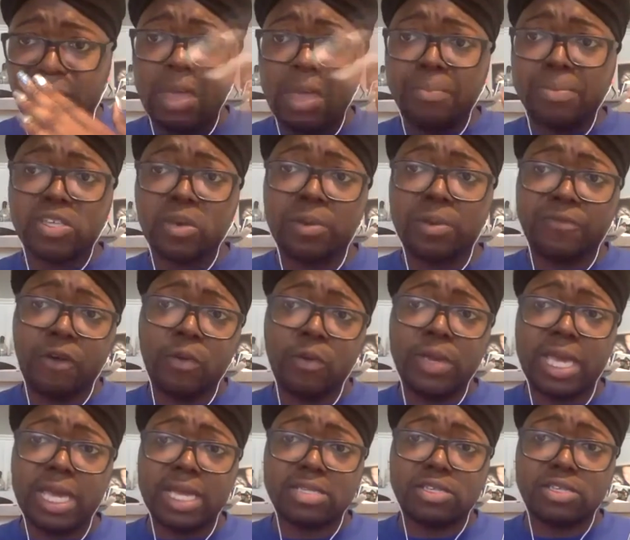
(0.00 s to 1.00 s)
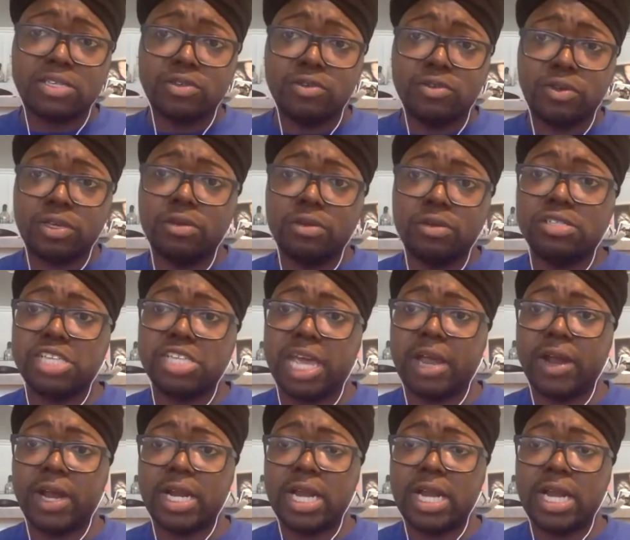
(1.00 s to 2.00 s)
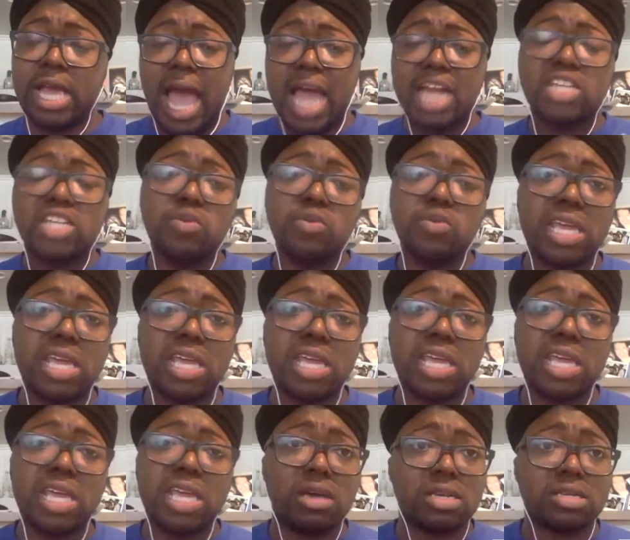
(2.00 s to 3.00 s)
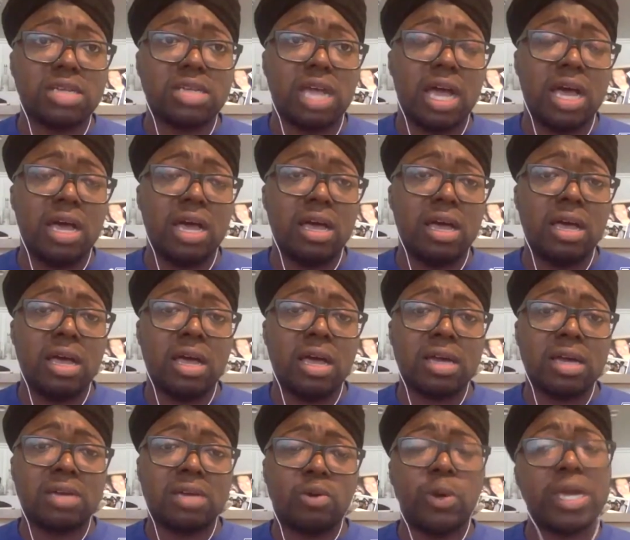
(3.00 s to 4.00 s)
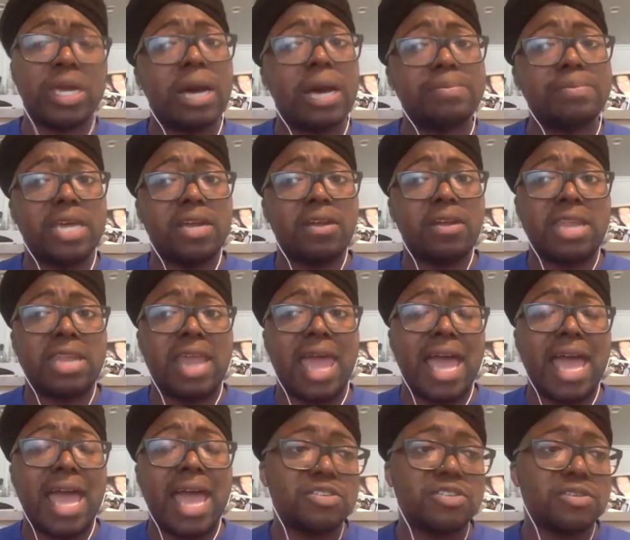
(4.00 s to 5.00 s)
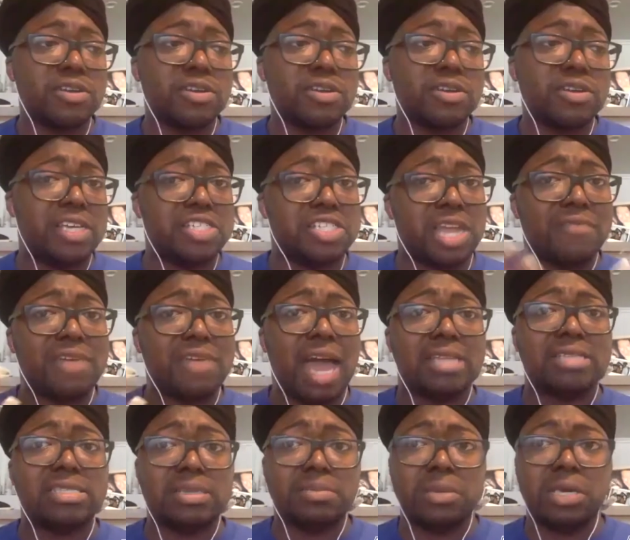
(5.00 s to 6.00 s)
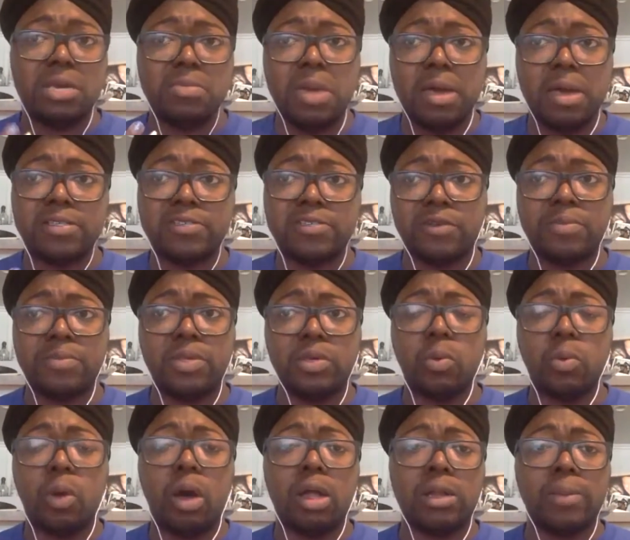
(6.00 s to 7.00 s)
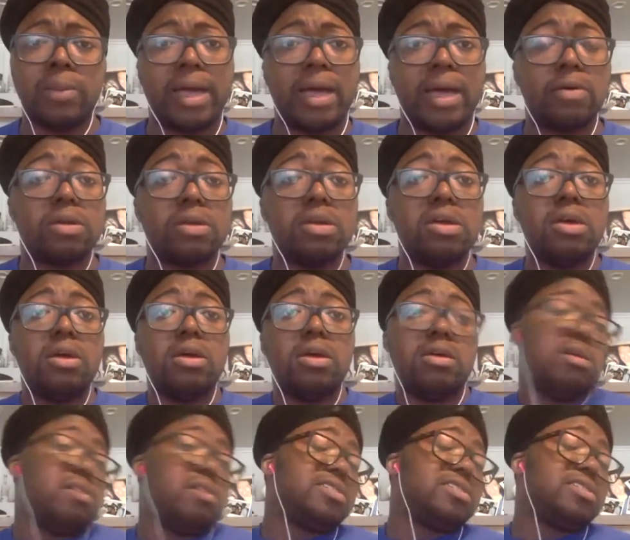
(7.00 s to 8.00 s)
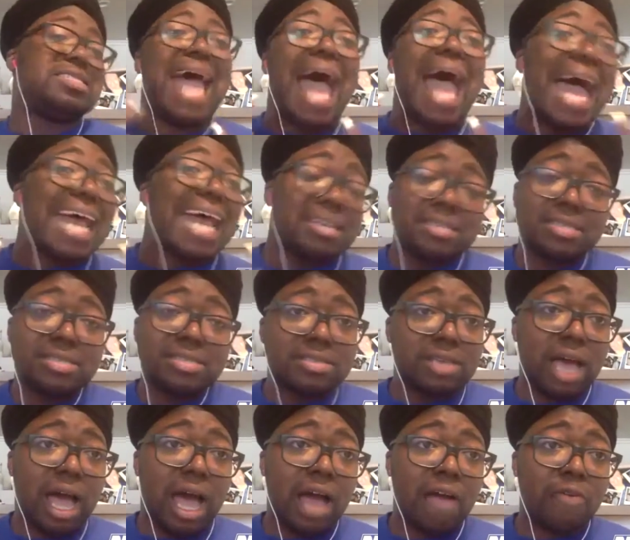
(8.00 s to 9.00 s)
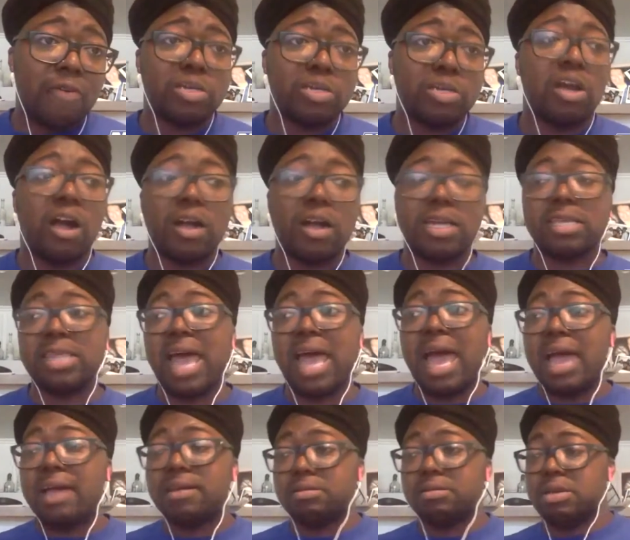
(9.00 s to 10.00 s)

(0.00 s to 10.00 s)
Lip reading: So before we get to you, Jared, I do want to give a quick update on the national convention. I've gotten some emails from you all about the status regarding that.